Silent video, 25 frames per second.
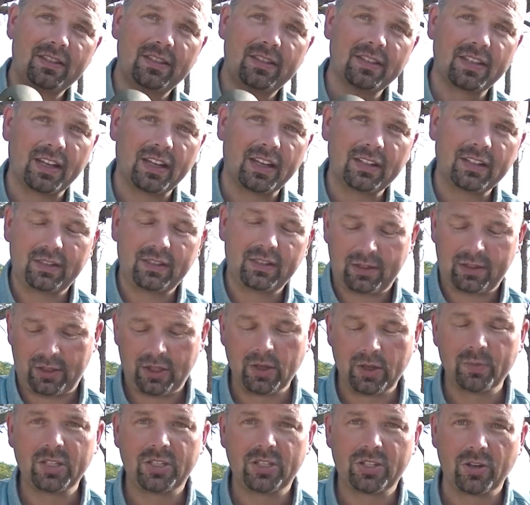designed to
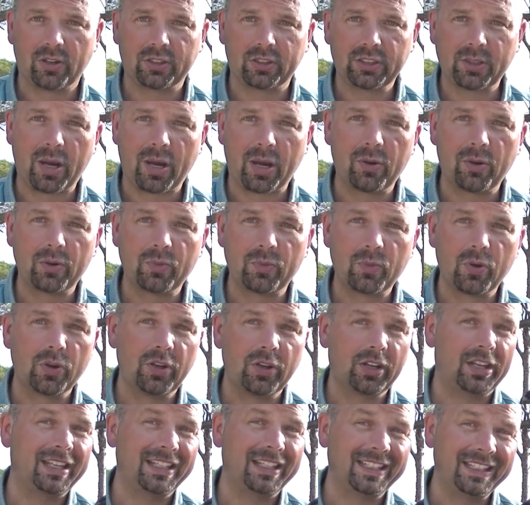be chucked about and work
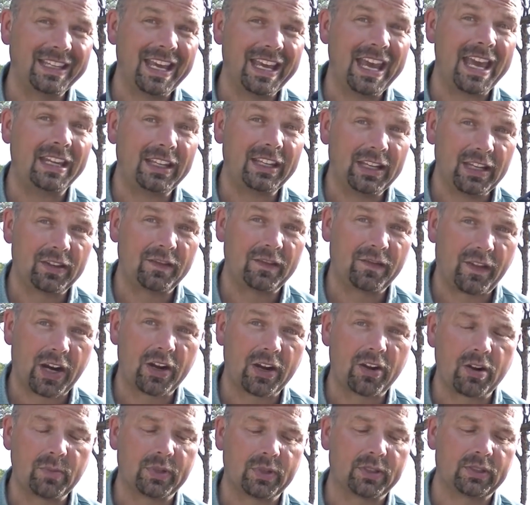in any
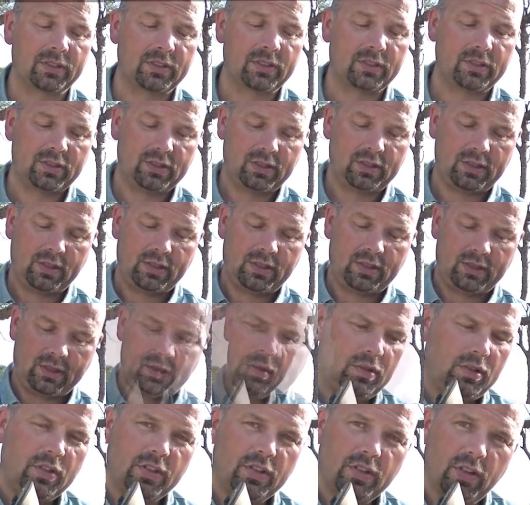environment.
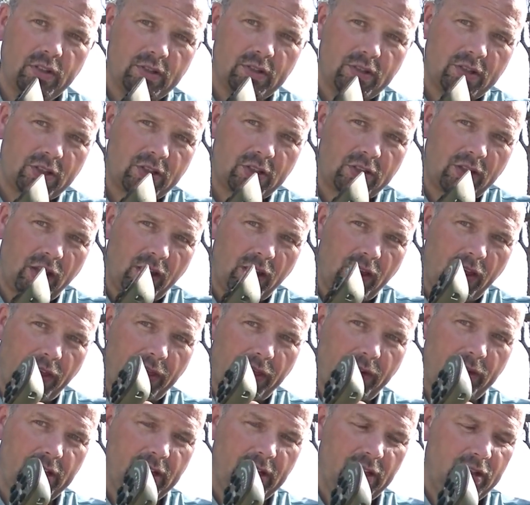It's got
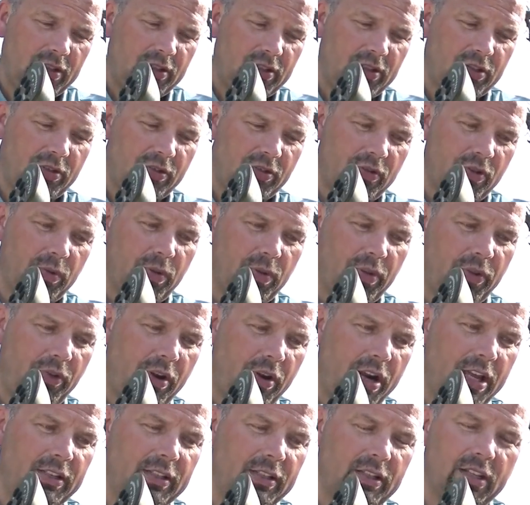three screw
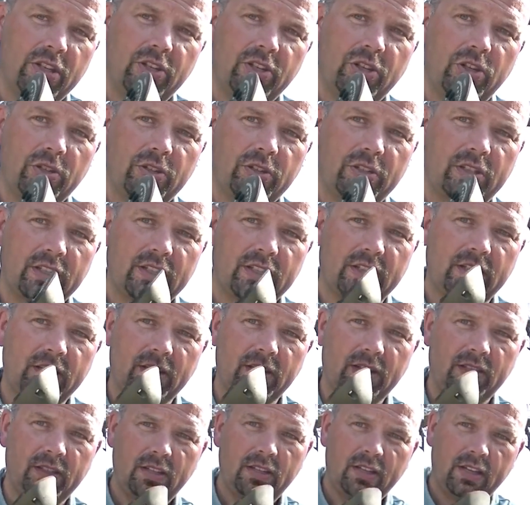thread adjusters here,
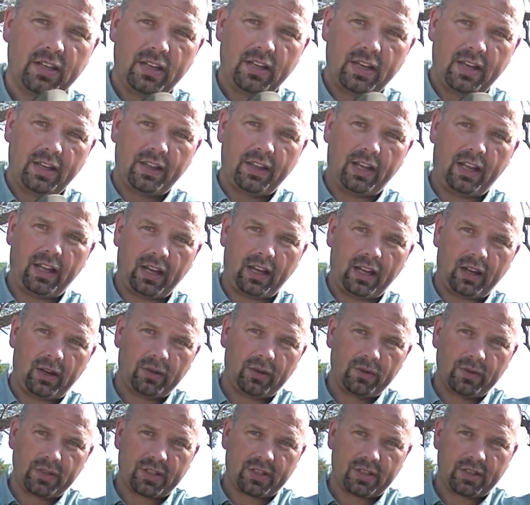and that
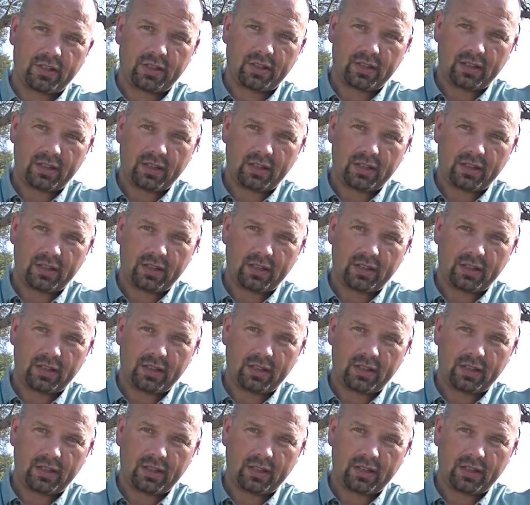allows